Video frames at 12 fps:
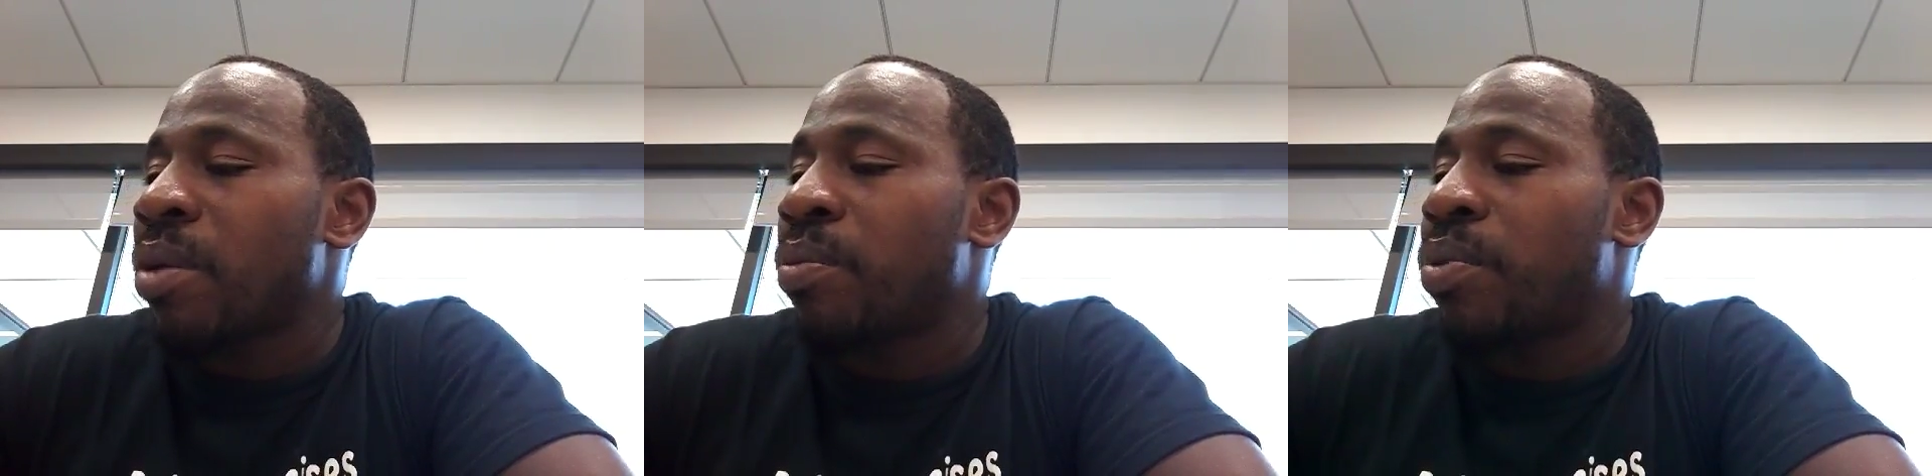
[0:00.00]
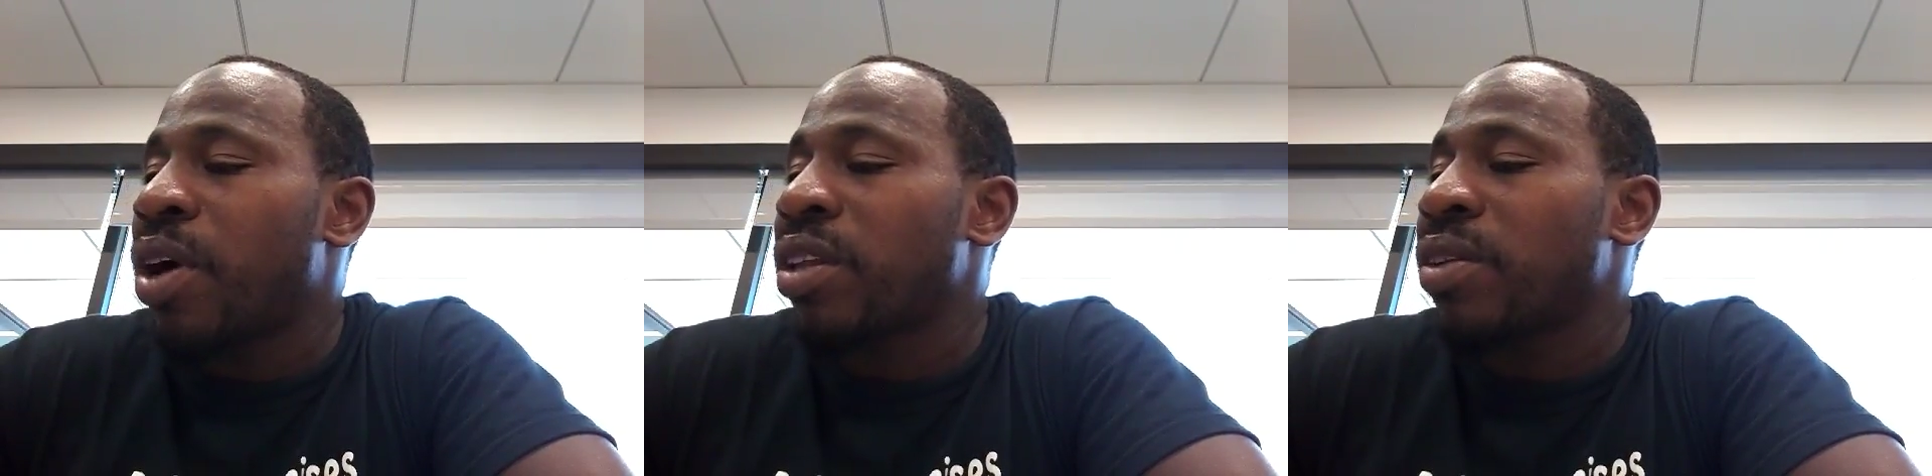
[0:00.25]

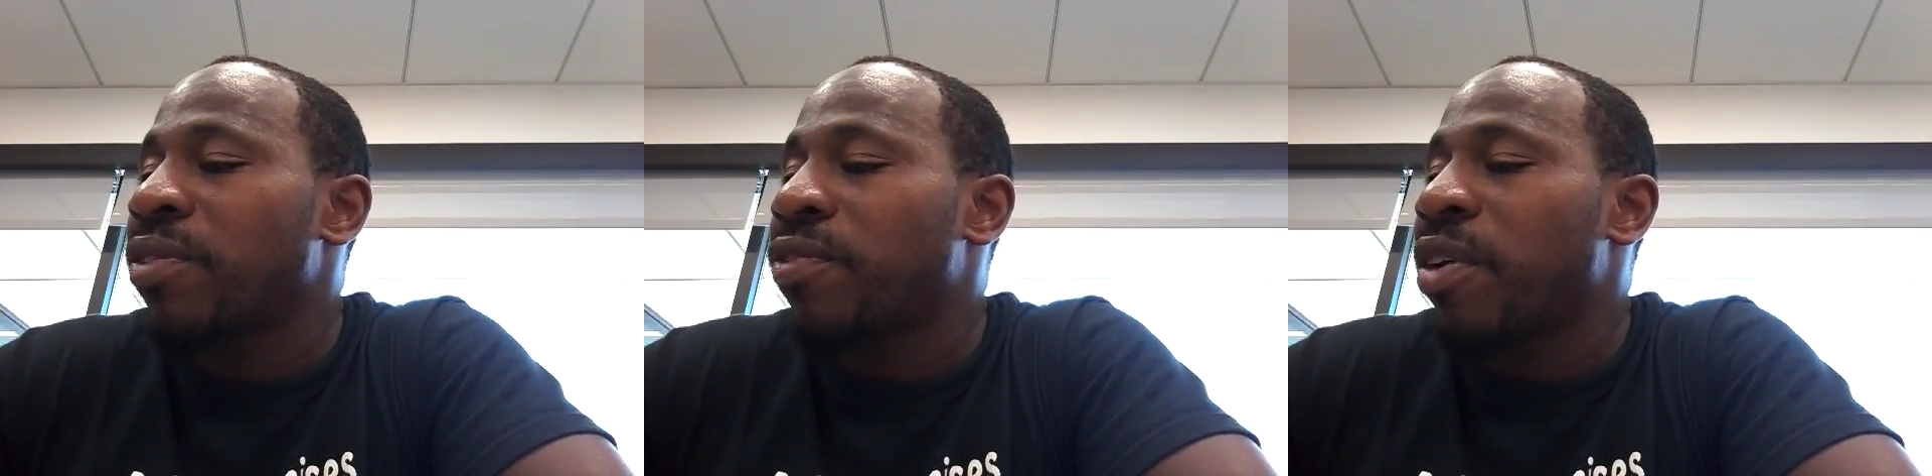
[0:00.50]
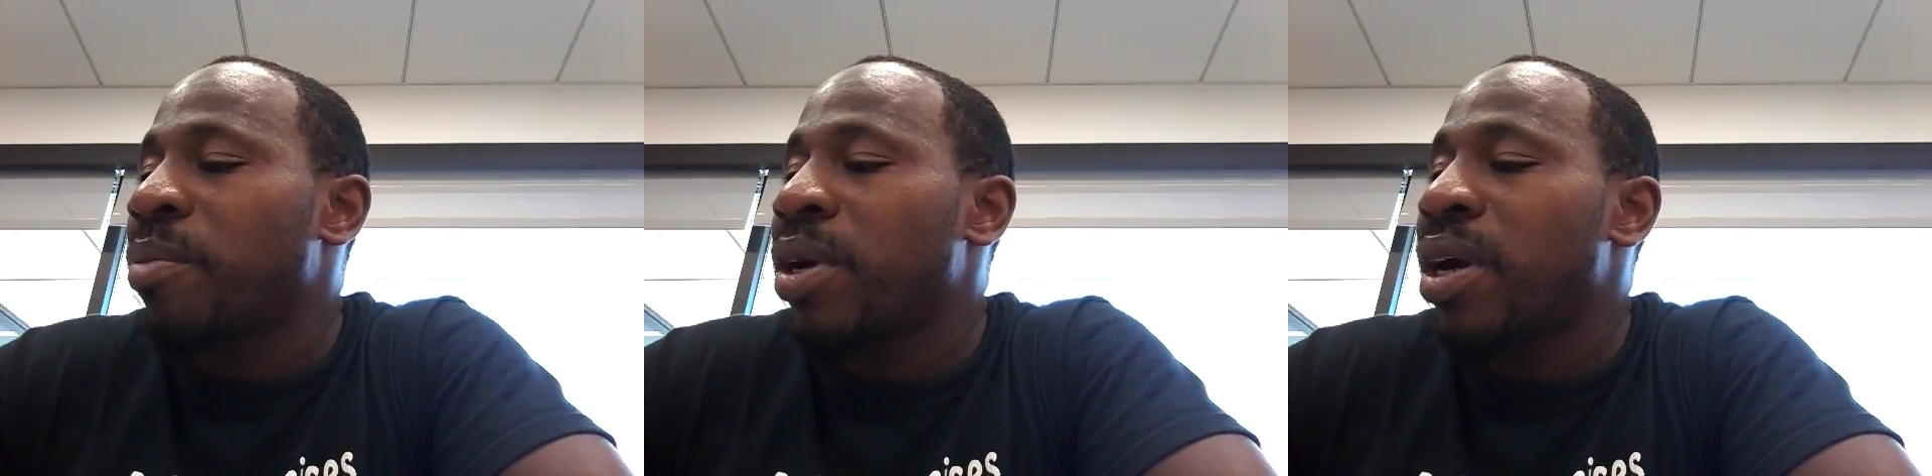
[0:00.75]
Brother
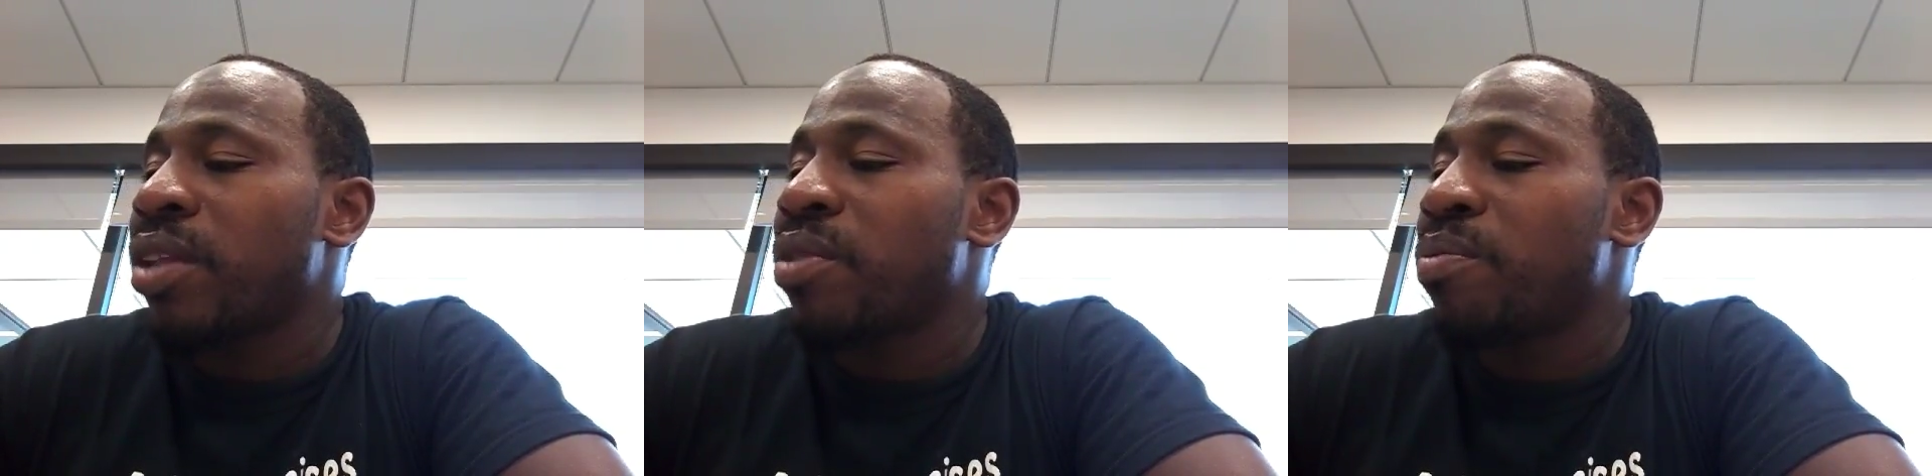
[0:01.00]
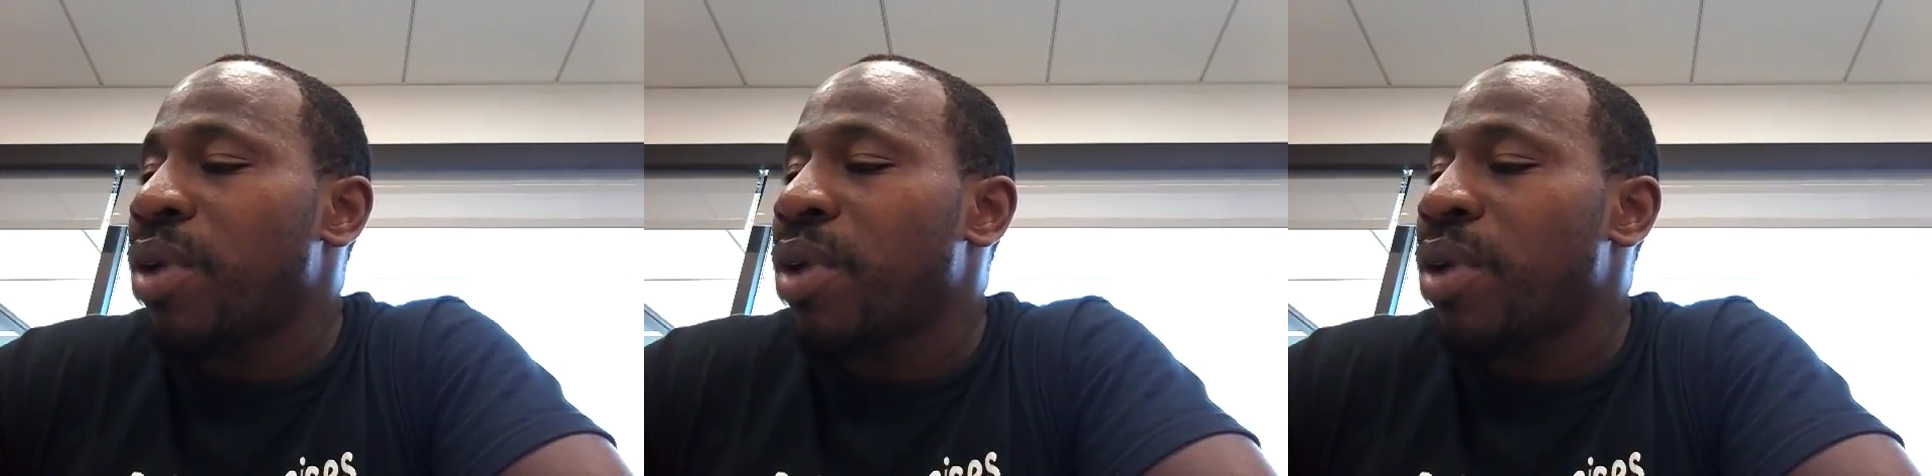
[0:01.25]
from Another